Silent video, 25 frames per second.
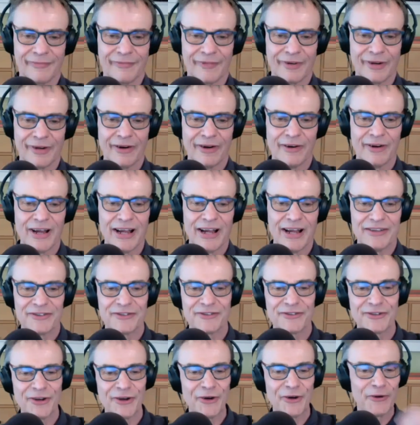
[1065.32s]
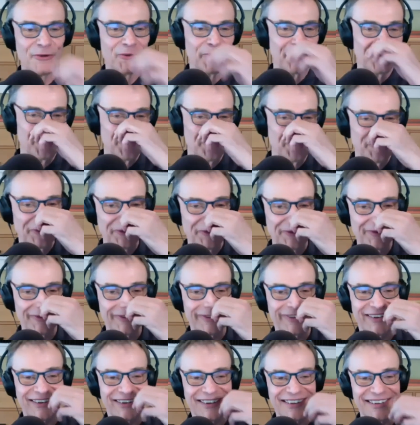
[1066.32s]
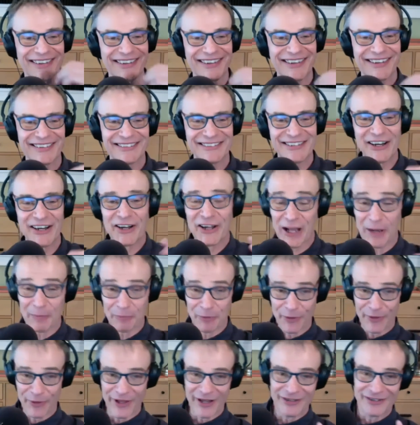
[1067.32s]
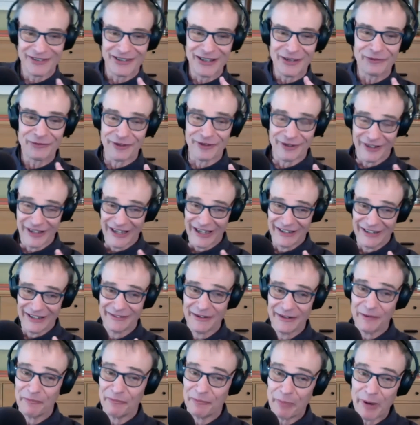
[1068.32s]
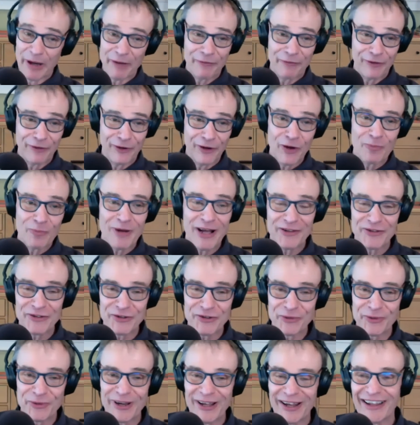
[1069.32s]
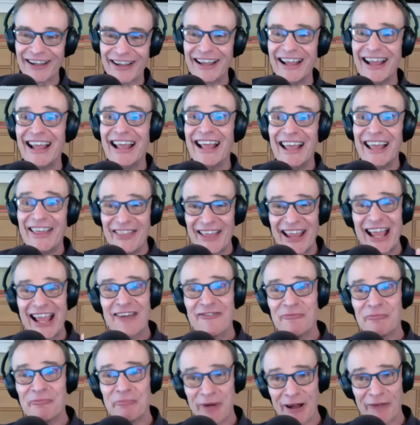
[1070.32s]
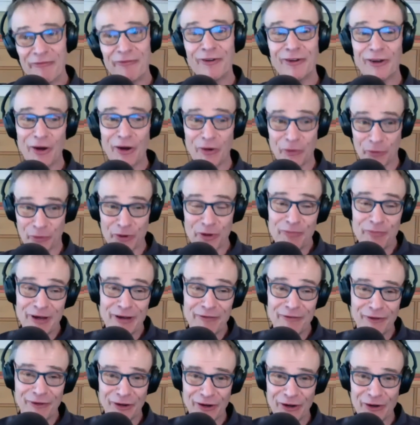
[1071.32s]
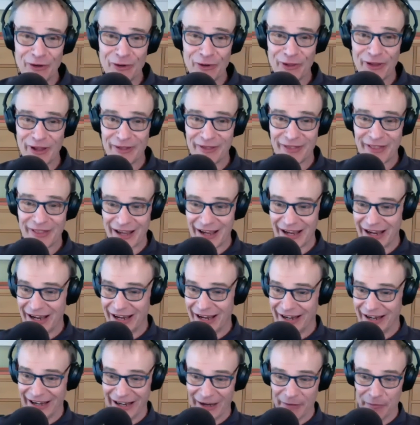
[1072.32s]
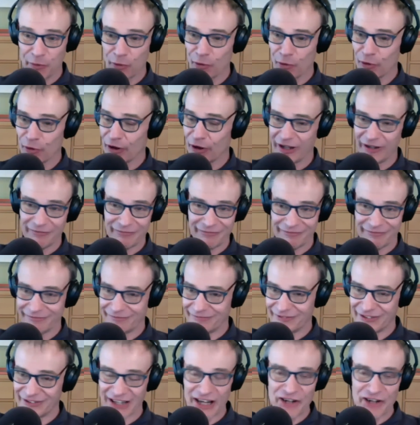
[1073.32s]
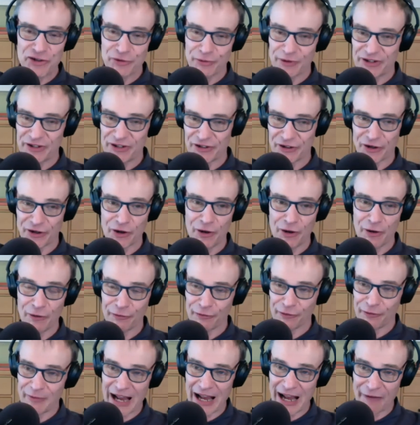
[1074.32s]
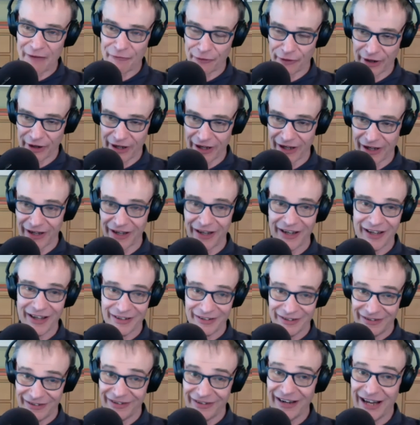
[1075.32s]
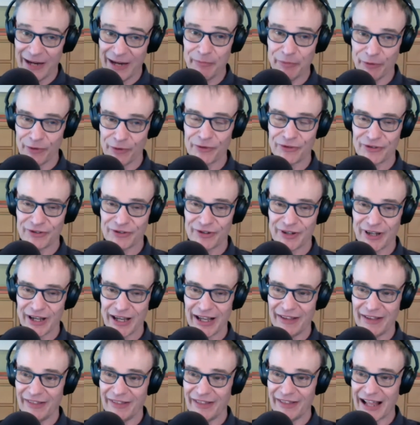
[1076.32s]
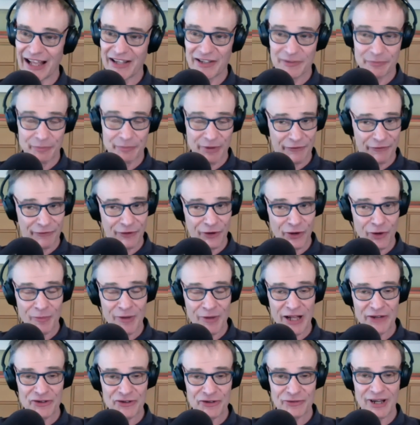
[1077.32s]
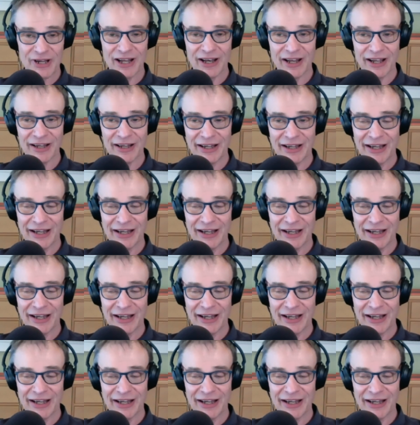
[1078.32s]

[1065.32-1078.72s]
All right, so did a couple things differently. Buffalo mozzarella, they have buffalo, real buffalo that they imported centuries ago from Africa in Naples, and that's buffalo mozzarella.